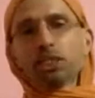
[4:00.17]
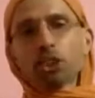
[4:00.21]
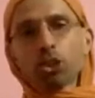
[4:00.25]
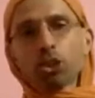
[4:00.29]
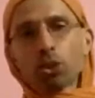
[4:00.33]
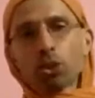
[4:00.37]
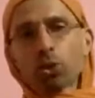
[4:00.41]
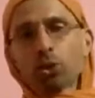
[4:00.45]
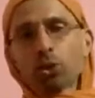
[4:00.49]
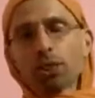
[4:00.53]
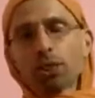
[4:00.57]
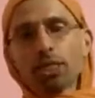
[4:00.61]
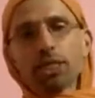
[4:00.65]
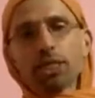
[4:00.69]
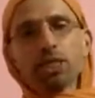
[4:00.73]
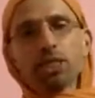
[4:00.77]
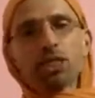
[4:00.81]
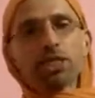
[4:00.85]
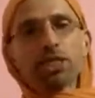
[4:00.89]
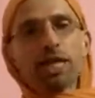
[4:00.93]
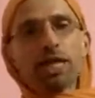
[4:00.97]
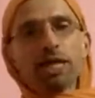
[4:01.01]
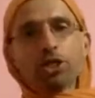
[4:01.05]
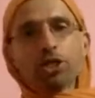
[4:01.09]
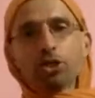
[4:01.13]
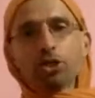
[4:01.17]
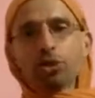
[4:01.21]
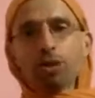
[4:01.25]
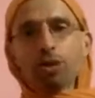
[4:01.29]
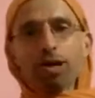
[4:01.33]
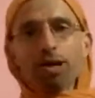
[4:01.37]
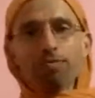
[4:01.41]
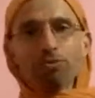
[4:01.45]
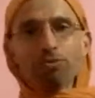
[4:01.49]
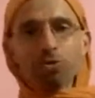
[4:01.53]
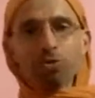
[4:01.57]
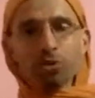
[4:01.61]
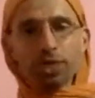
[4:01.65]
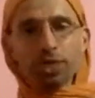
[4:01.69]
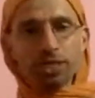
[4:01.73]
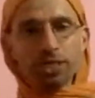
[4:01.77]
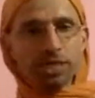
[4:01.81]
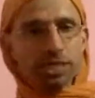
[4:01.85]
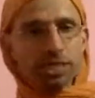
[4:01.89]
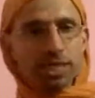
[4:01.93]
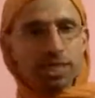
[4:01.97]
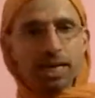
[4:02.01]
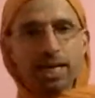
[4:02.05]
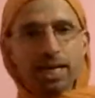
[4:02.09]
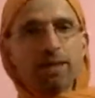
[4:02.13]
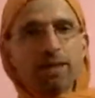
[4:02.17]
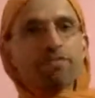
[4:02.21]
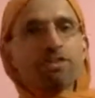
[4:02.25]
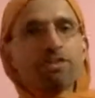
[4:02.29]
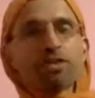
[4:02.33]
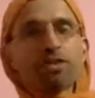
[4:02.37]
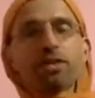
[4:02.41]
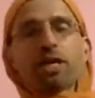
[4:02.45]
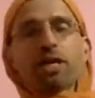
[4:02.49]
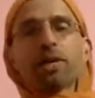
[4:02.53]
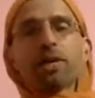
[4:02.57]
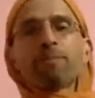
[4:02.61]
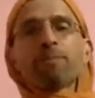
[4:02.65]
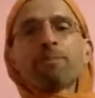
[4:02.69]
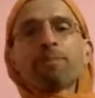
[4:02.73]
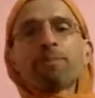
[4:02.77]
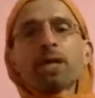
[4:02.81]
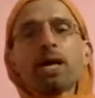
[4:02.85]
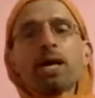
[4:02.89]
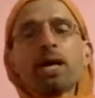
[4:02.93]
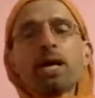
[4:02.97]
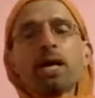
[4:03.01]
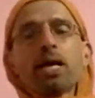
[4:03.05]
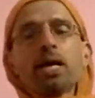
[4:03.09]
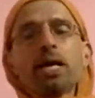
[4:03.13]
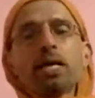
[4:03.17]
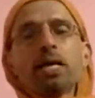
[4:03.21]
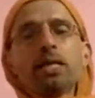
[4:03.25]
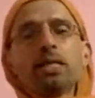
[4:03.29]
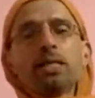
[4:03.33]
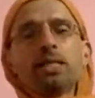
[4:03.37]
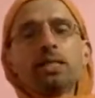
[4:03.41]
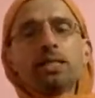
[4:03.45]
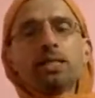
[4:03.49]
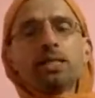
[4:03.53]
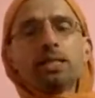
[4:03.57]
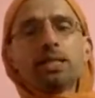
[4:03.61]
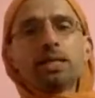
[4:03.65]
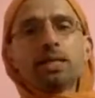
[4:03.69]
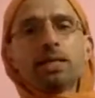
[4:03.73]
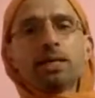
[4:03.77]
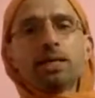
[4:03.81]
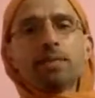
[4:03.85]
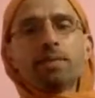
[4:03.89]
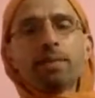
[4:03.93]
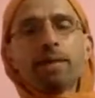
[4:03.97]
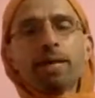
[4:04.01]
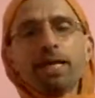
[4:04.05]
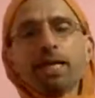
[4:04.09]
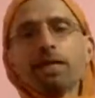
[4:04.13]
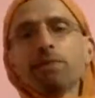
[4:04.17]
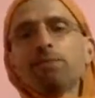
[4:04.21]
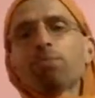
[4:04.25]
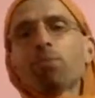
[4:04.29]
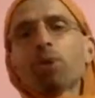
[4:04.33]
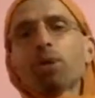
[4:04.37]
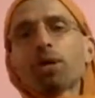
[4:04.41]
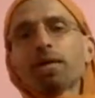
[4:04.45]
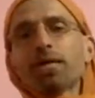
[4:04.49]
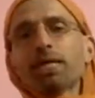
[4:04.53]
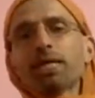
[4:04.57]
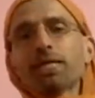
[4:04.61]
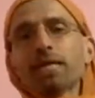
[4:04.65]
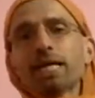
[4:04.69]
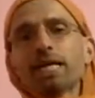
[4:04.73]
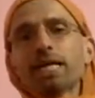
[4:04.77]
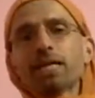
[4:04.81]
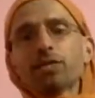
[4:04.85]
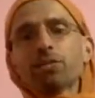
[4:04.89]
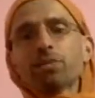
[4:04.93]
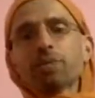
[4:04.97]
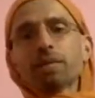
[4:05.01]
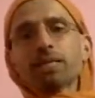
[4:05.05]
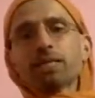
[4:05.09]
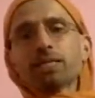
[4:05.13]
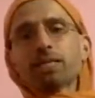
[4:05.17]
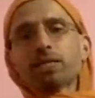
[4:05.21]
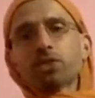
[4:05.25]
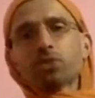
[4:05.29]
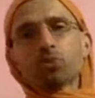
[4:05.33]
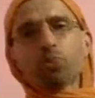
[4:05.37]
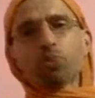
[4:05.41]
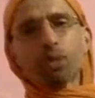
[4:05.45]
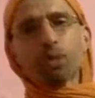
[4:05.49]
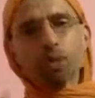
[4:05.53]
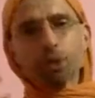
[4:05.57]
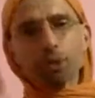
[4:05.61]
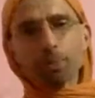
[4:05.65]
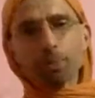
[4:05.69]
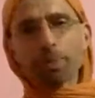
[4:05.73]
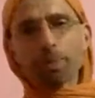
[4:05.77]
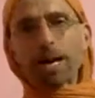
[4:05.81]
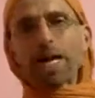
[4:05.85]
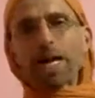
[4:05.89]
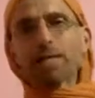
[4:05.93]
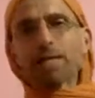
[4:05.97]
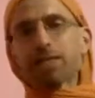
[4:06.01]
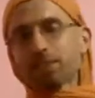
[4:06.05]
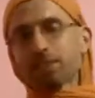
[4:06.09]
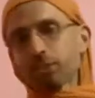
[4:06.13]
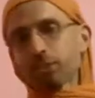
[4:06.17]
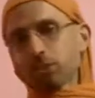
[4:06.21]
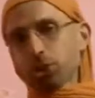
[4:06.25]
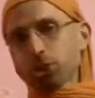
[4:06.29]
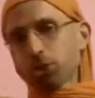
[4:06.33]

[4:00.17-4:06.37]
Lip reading: no need that you have to understand everything. The main important aspect is when you practice,